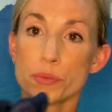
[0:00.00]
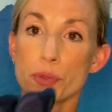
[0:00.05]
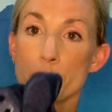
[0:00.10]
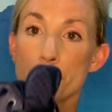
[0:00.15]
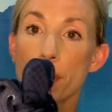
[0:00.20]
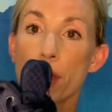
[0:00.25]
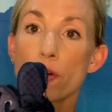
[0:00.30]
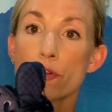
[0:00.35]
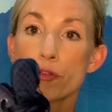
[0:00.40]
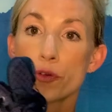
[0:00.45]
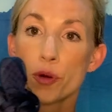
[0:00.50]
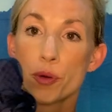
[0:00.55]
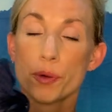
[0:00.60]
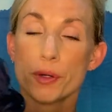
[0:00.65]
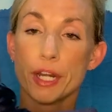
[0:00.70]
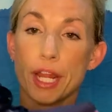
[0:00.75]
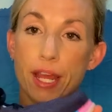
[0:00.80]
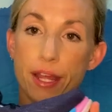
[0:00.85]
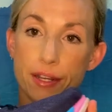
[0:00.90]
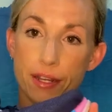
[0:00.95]
propel
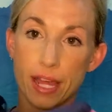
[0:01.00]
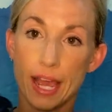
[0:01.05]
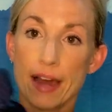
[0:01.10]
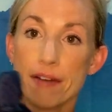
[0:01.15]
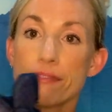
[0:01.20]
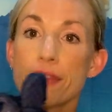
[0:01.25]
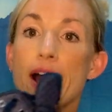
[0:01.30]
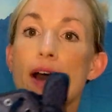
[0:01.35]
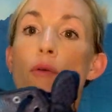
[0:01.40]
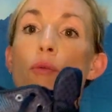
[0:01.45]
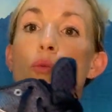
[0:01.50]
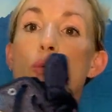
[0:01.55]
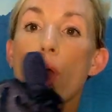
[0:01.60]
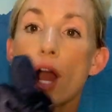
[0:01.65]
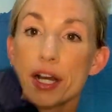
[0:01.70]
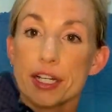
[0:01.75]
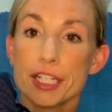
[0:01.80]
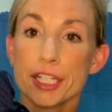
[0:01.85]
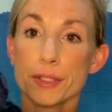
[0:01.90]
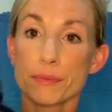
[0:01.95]
forward and have that
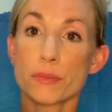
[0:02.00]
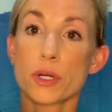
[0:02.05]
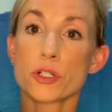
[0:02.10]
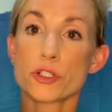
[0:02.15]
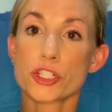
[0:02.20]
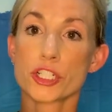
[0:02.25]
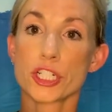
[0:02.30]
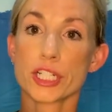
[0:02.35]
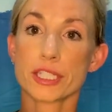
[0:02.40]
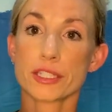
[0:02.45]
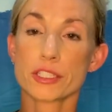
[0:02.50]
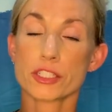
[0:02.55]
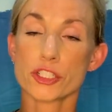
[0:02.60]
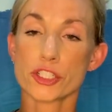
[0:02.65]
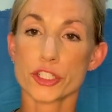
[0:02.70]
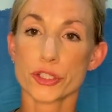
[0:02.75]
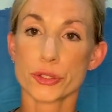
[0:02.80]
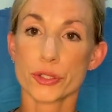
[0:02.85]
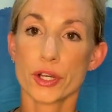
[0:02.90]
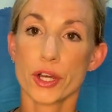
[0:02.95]
rocking motion in the
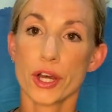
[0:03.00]
shoe.